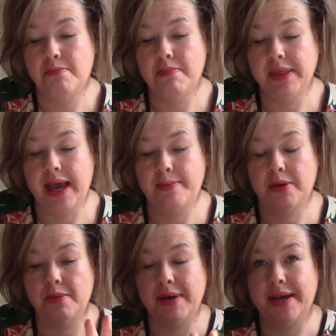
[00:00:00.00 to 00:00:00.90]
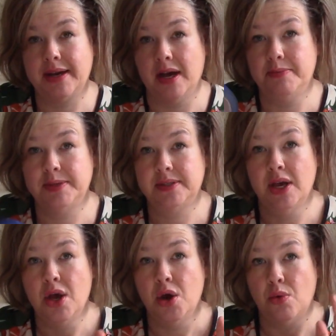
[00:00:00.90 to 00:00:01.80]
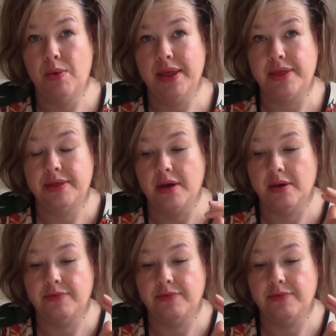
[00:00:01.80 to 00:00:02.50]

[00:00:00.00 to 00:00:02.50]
label my cups with the